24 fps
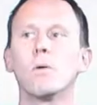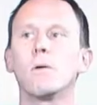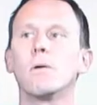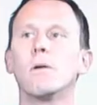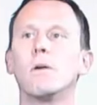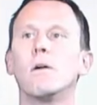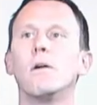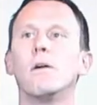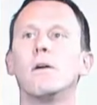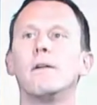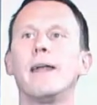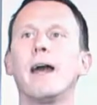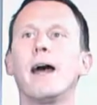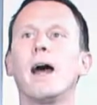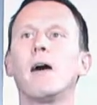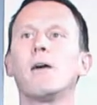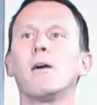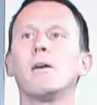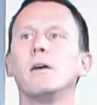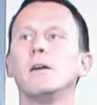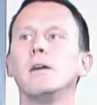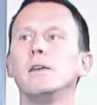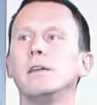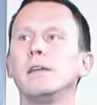Well,
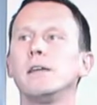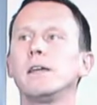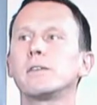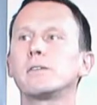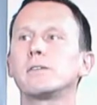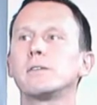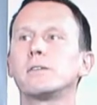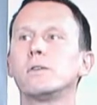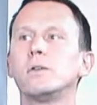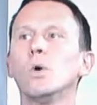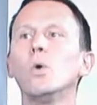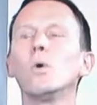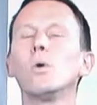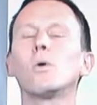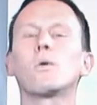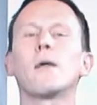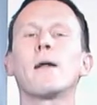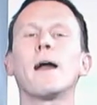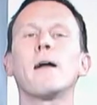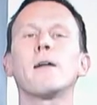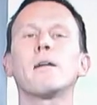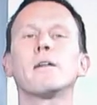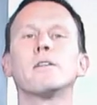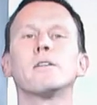now you get to tool
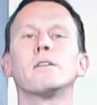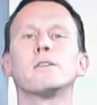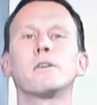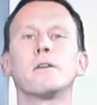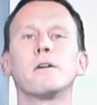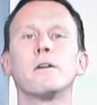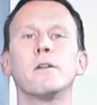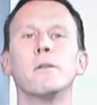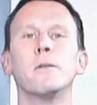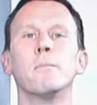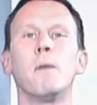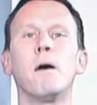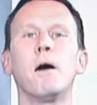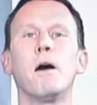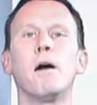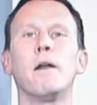around in the dirt and the